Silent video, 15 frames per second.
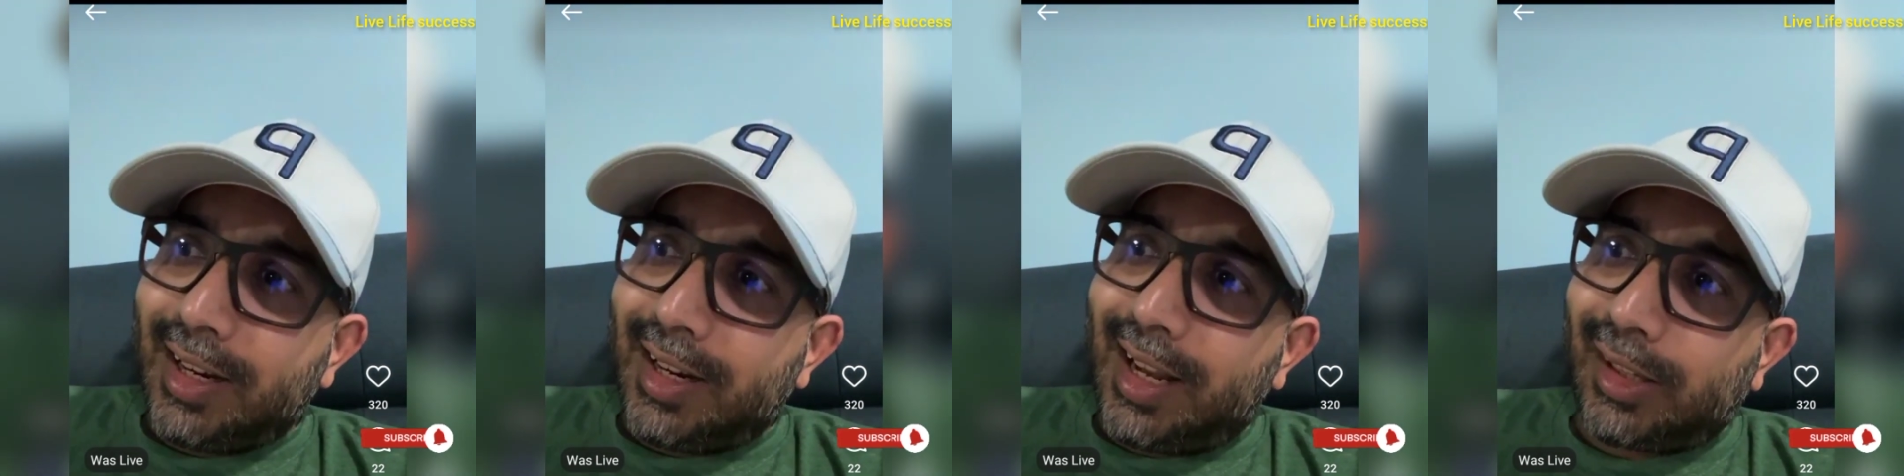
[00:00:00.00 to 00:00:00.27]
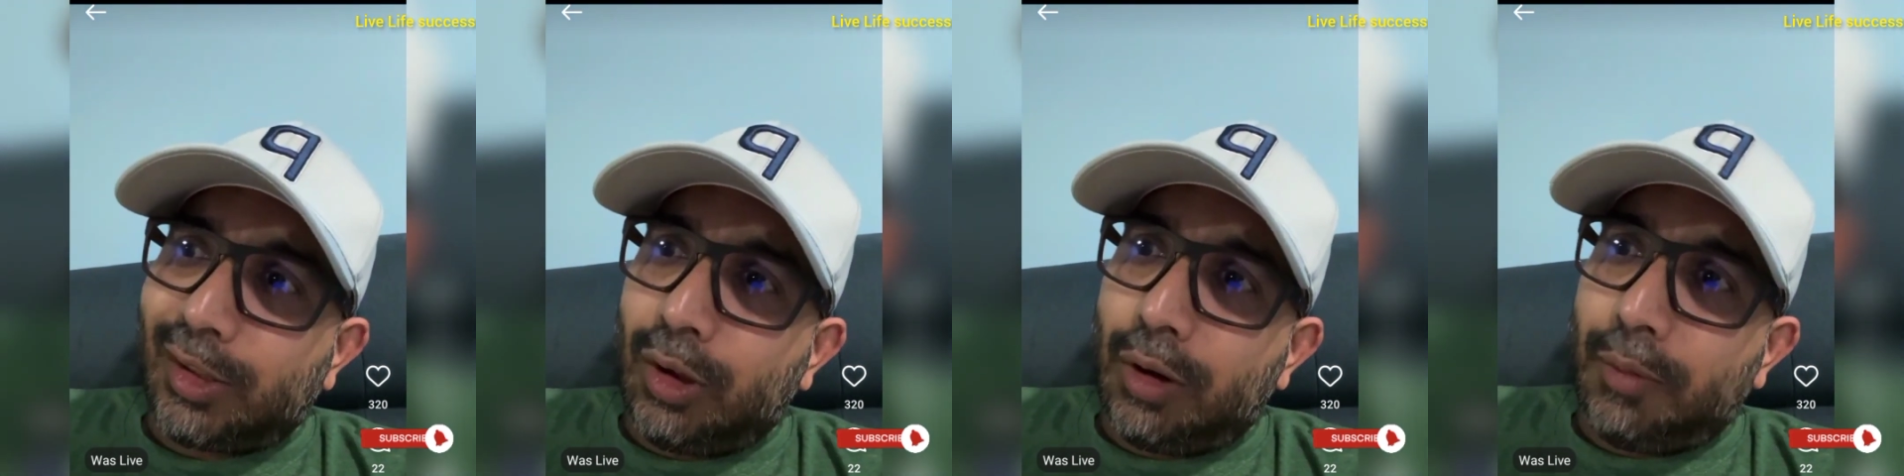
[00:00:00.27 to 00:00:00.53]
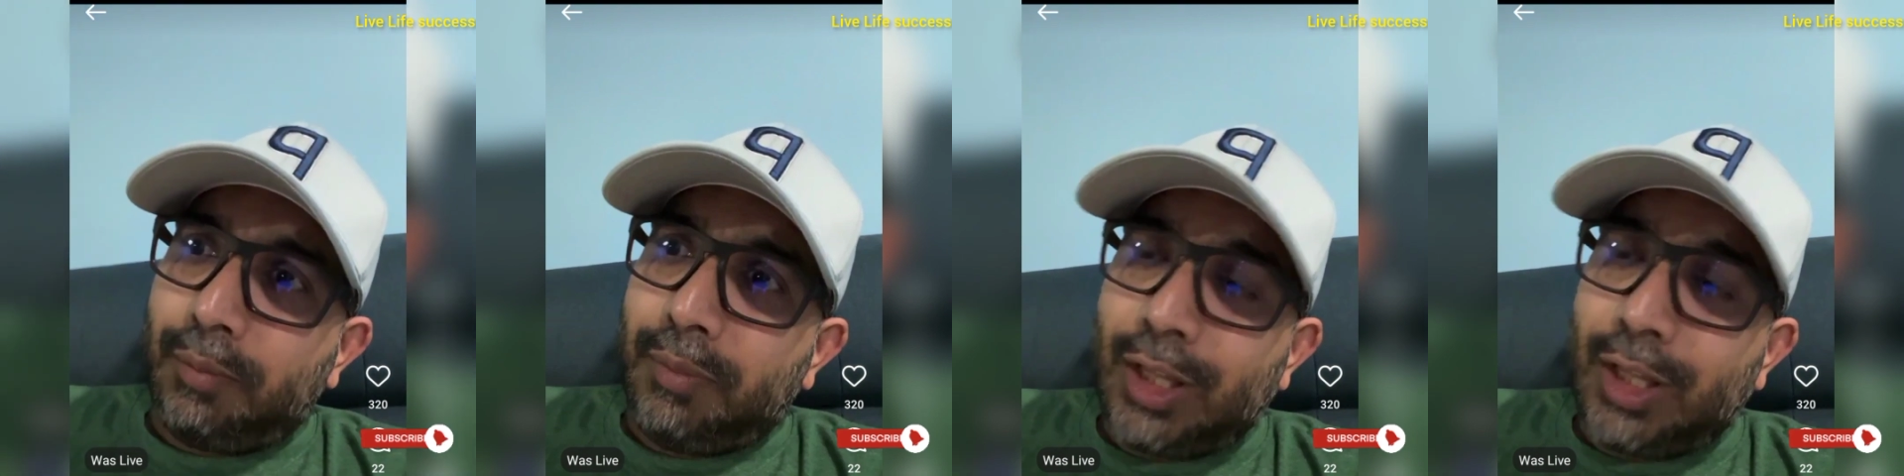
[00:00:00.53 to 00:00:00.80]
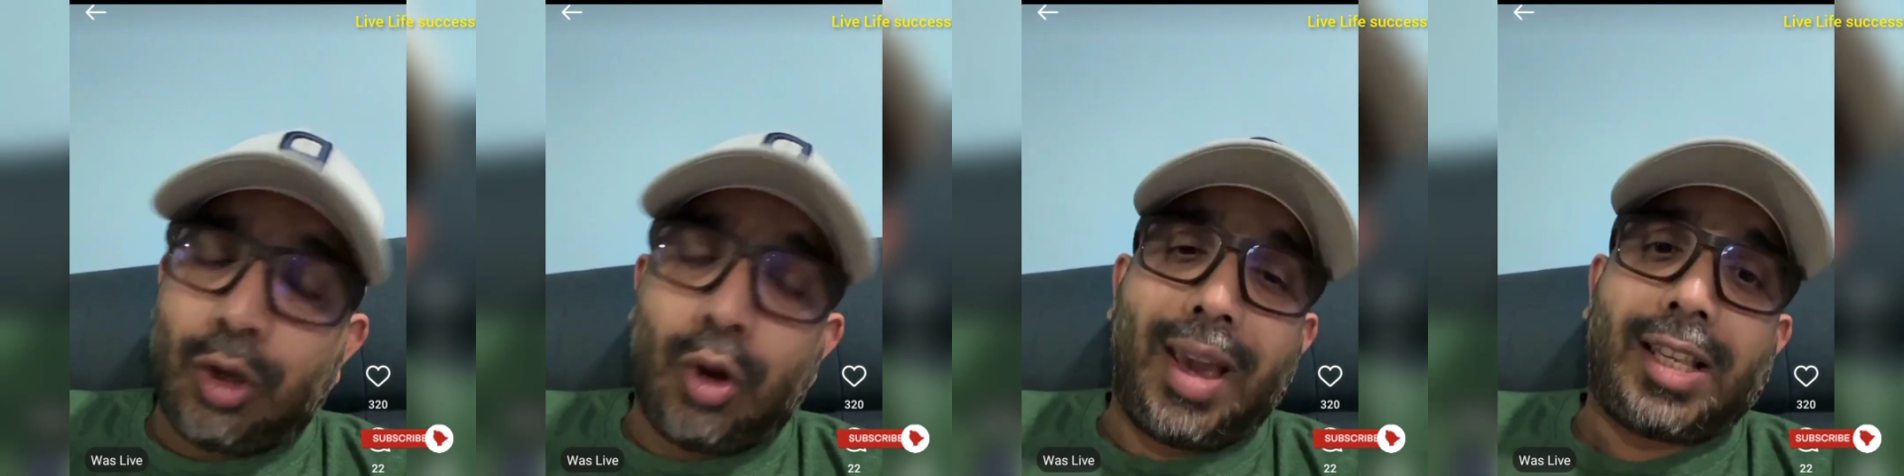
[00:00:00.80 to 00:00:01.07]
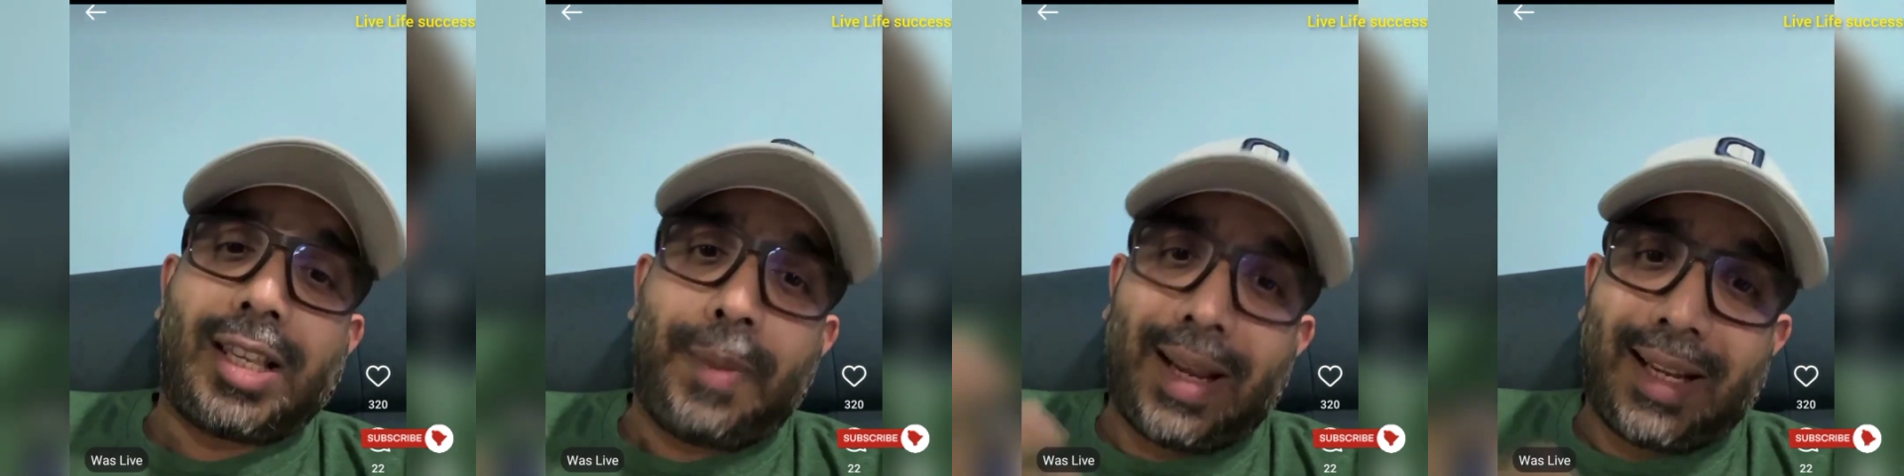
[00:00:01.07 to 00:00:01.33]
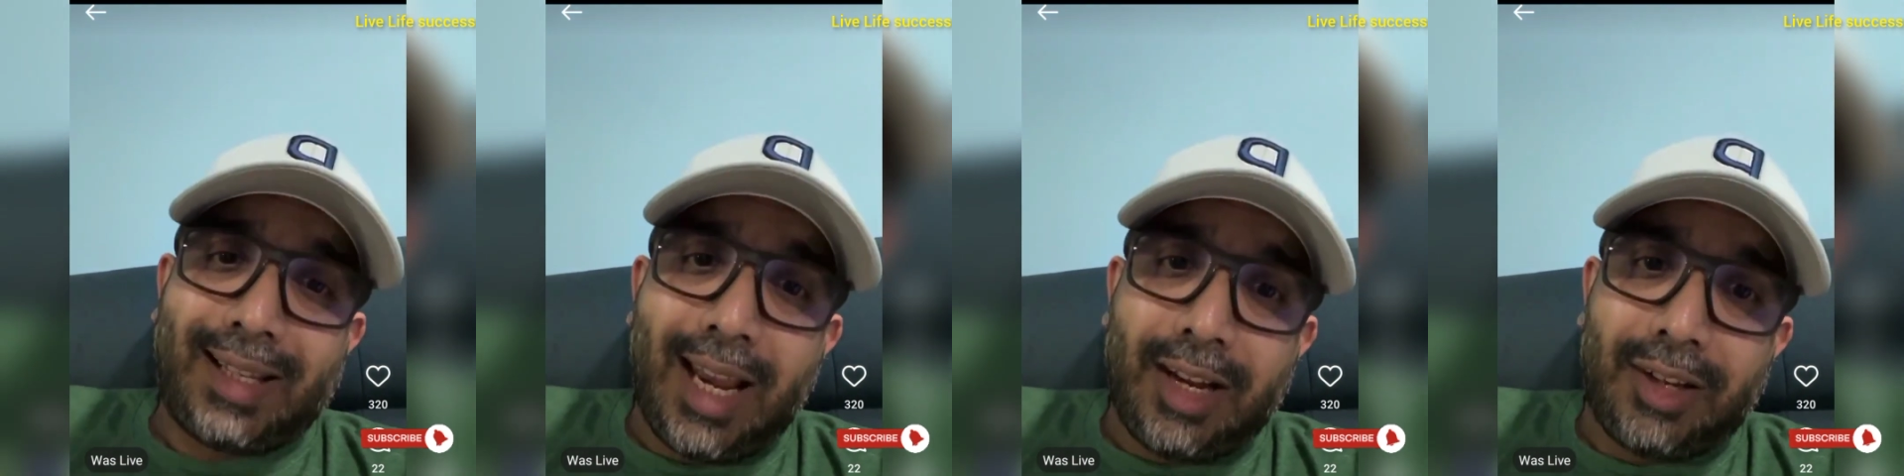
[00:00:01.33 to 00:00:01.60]
does not meet your
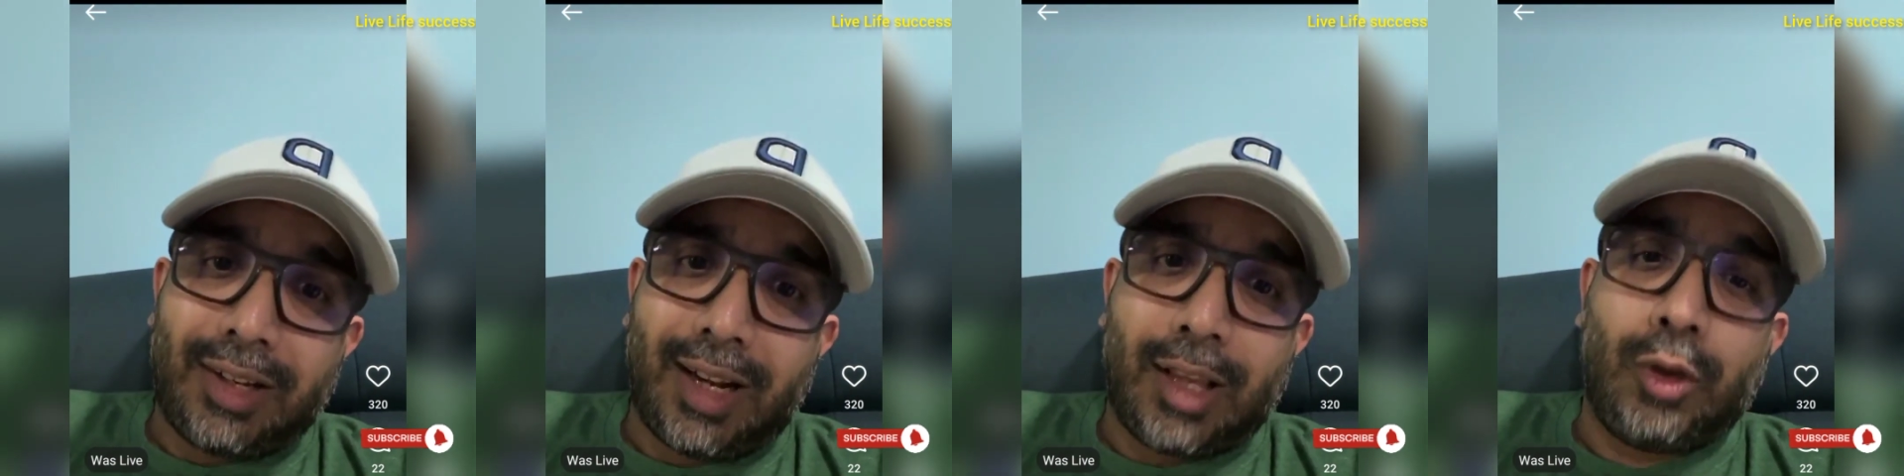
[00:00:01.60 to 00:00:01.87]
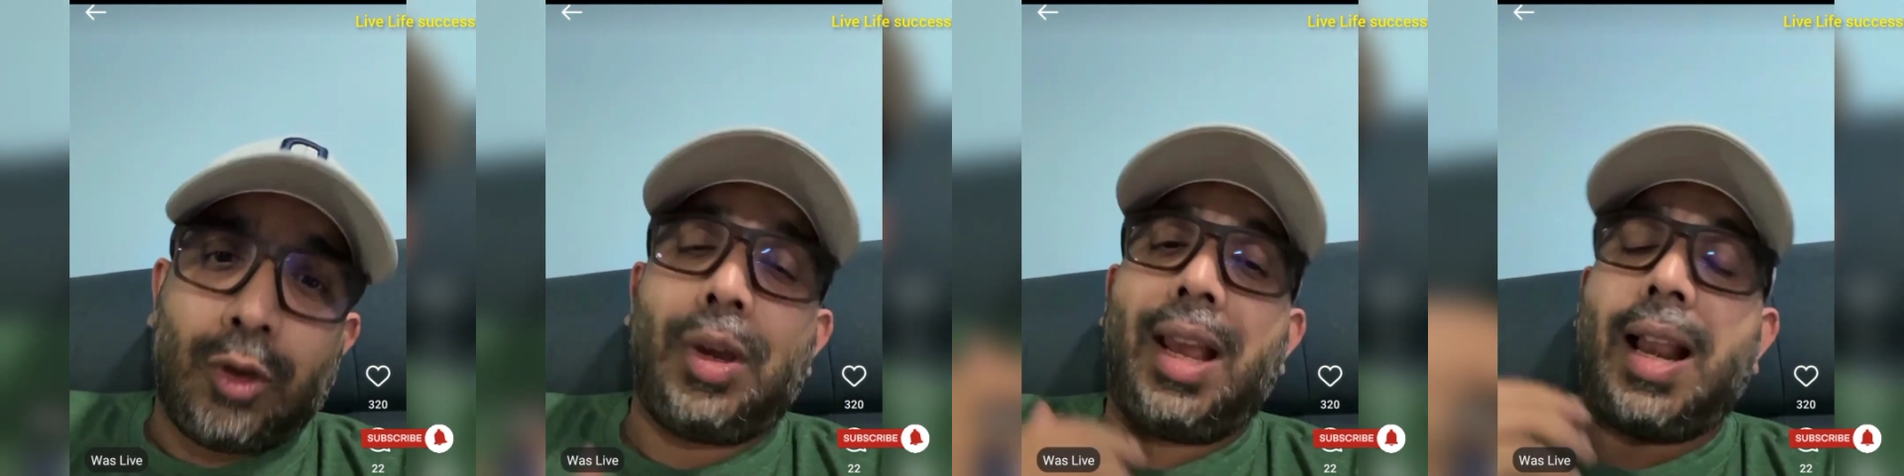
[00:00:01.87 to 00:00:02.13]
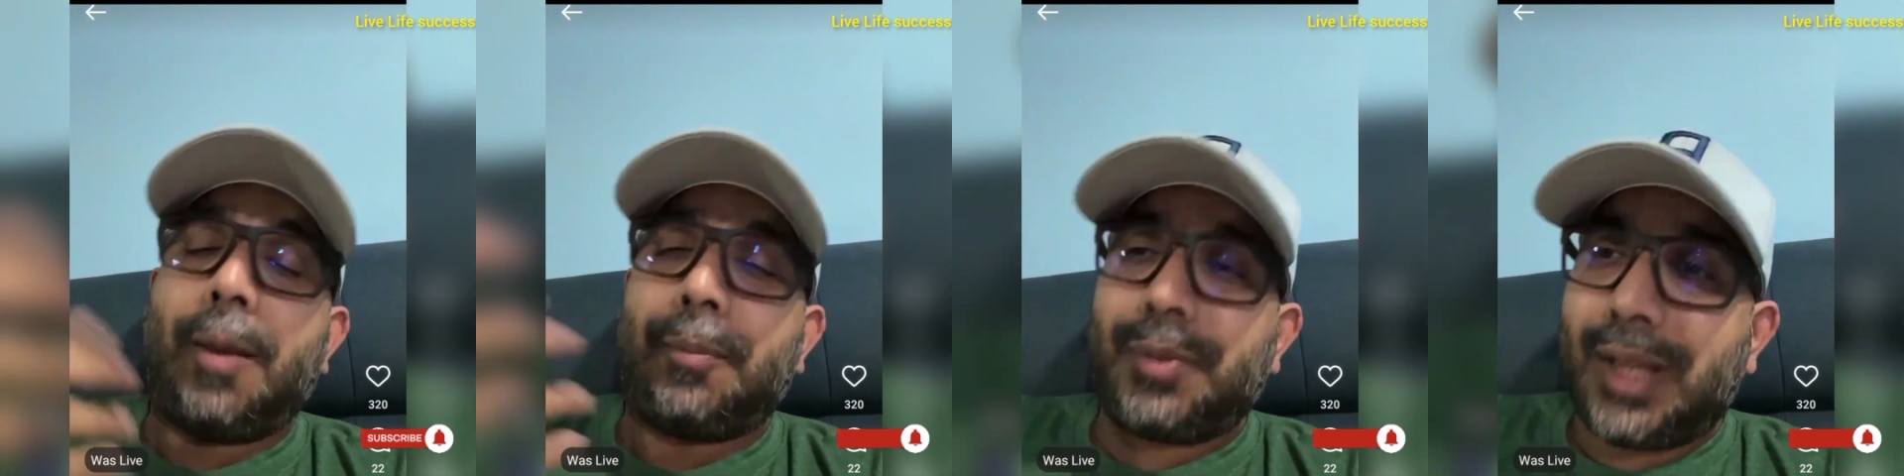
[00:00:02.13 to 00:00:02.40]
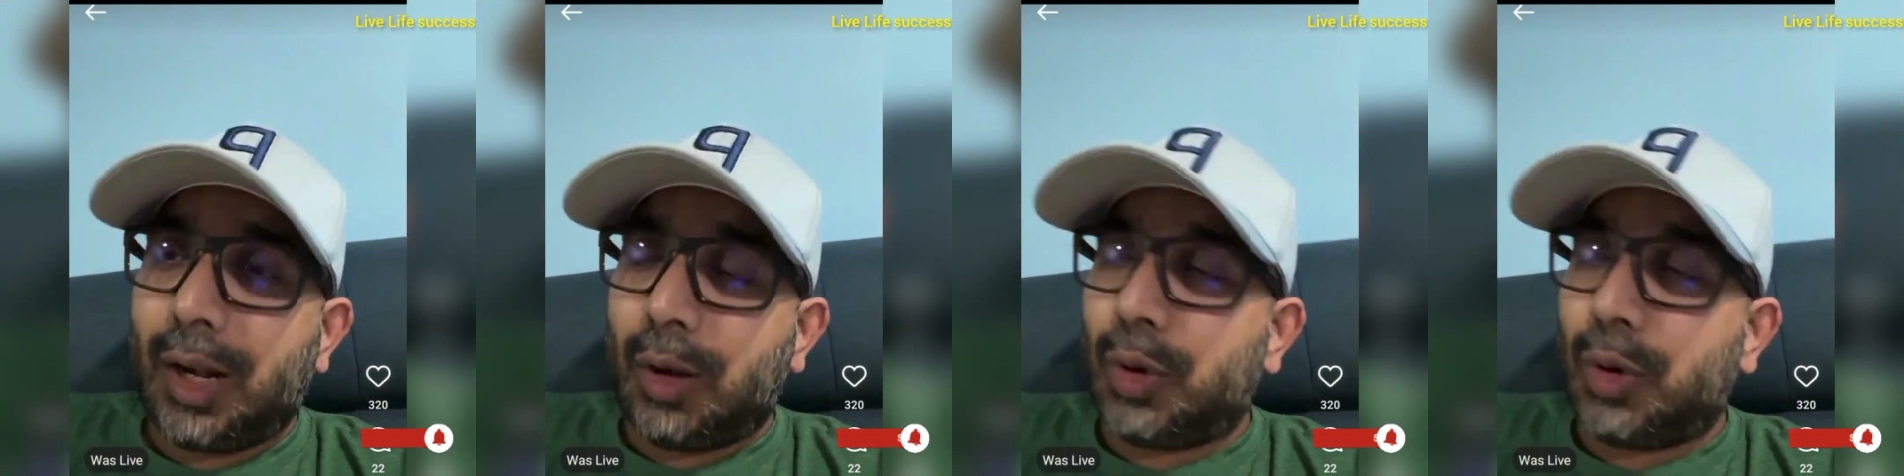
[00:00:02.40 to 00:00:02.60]
expectation and you get upset,